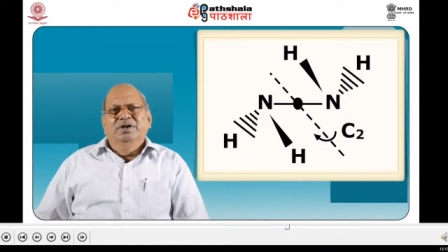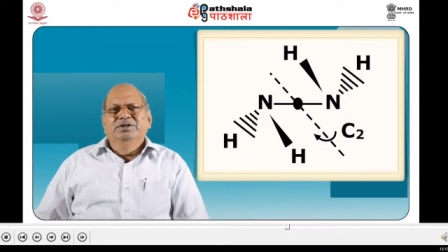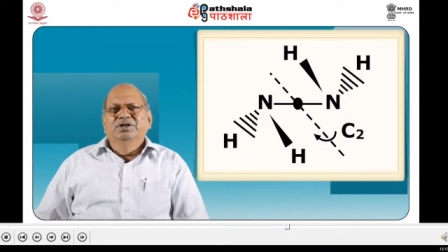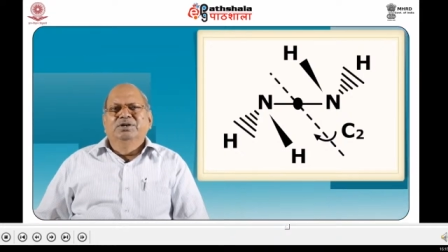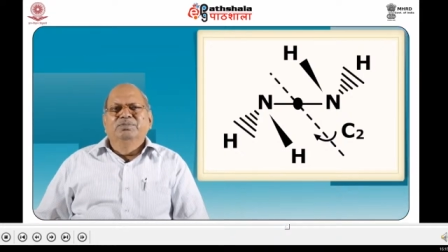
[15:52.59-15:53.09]

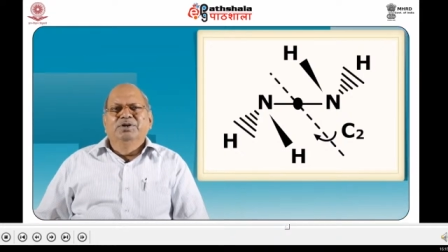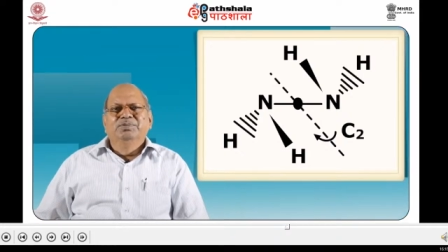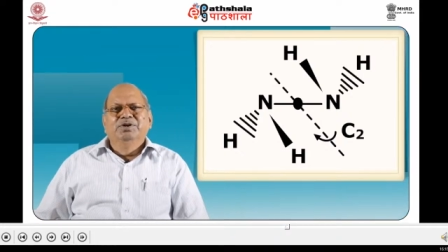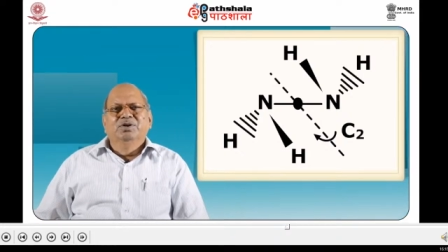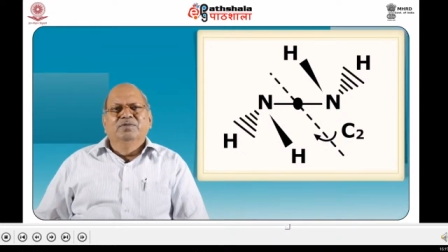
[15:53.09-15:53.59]
and that may
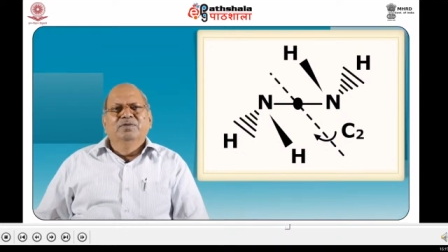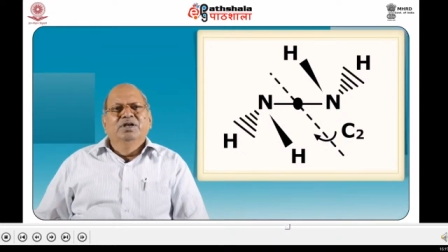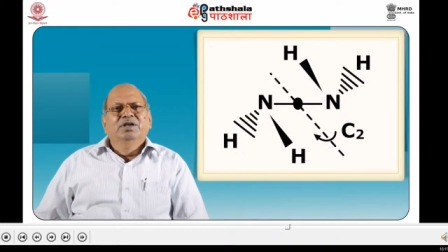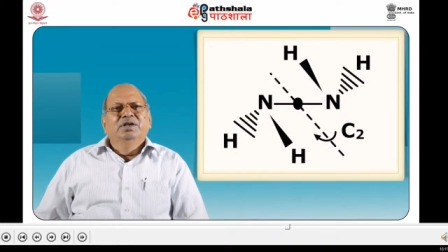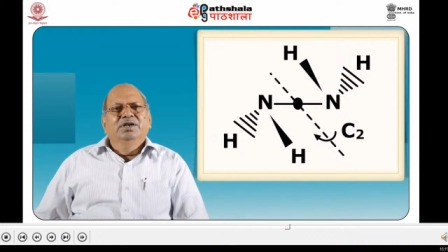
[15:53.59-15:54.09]
be of
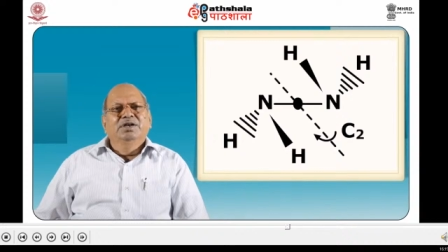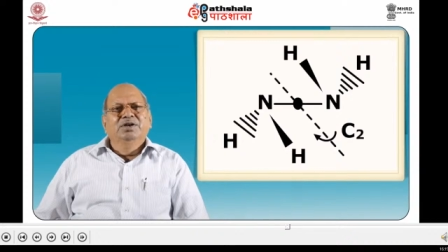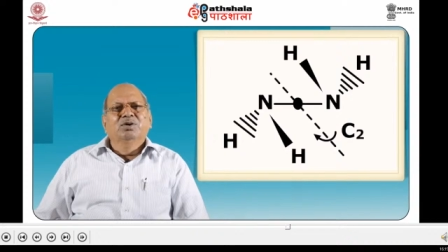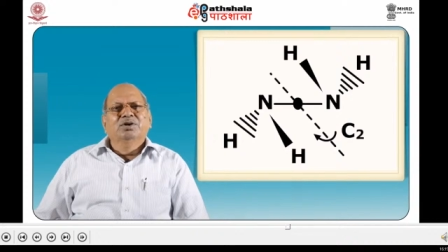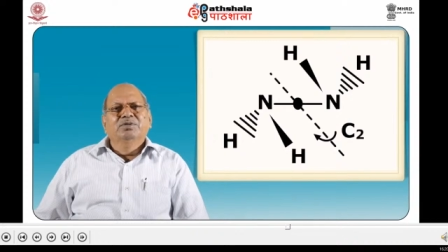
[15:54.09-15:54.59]

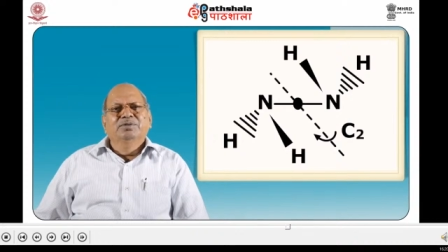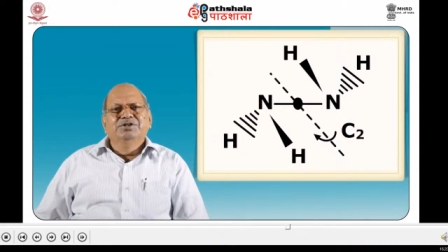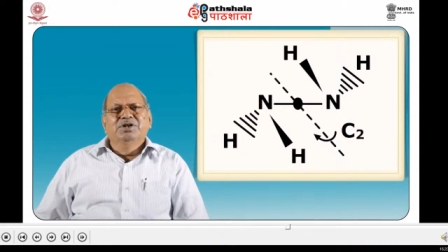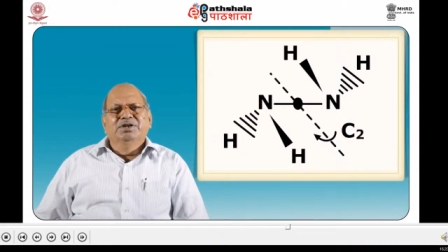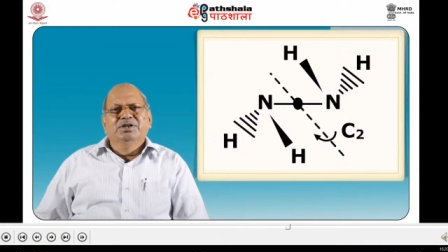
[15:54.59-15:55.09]
any order
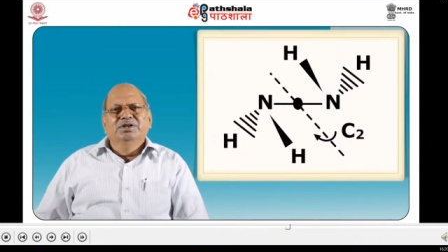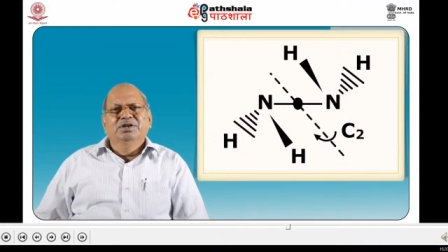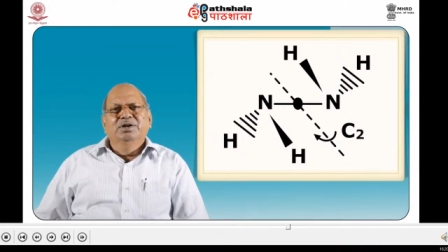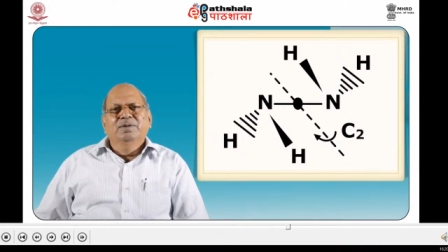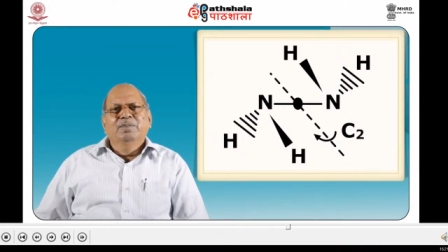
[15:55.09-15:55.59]
which are
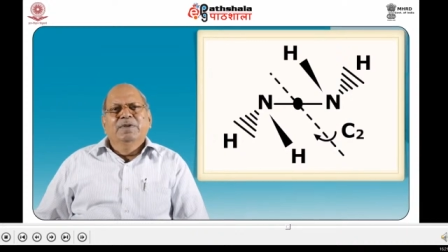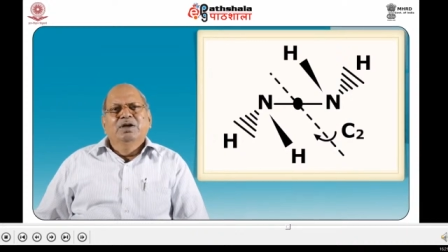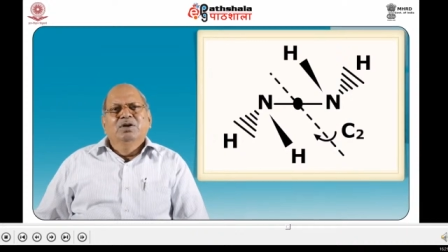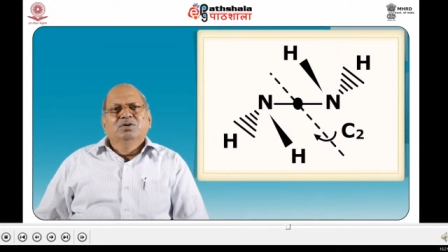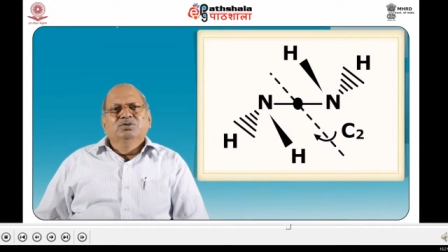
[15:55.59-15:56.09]
here.
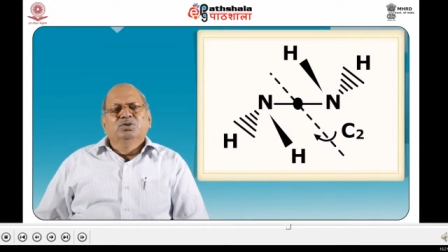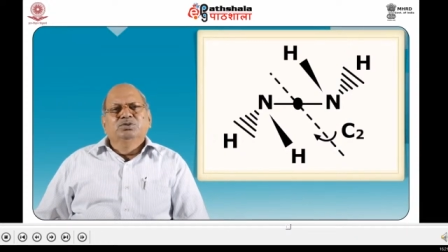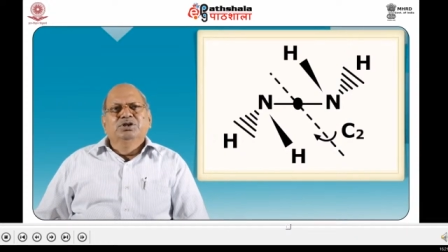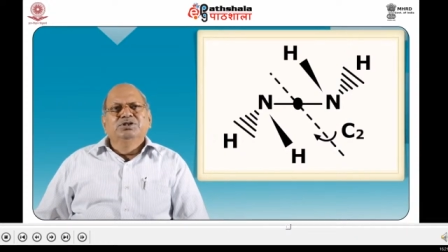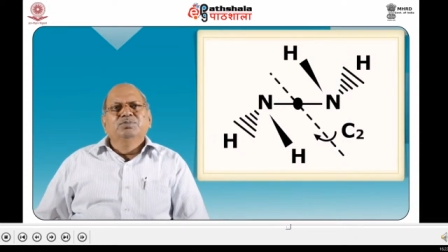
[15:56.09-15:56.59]
So,
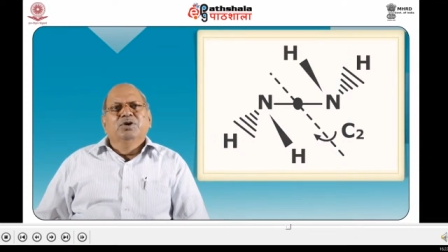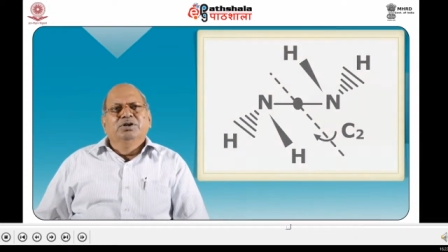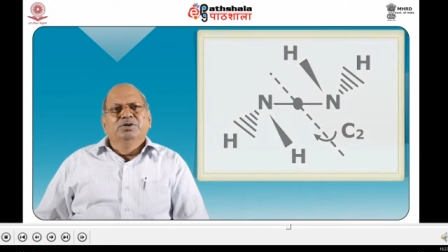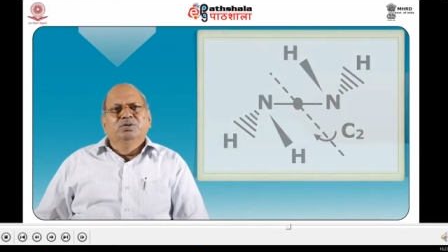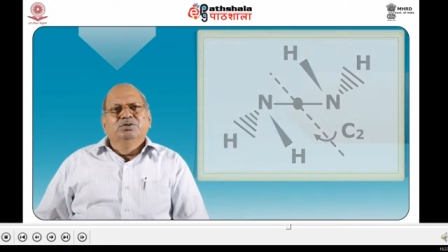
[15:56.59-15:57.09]
these
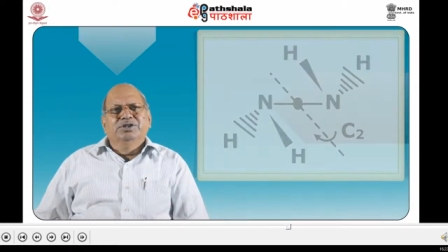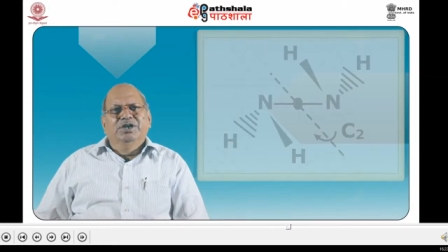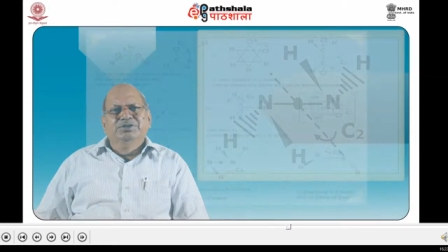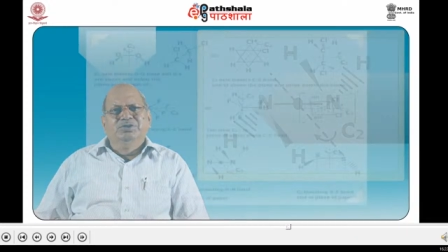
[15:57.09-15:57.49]
molecules as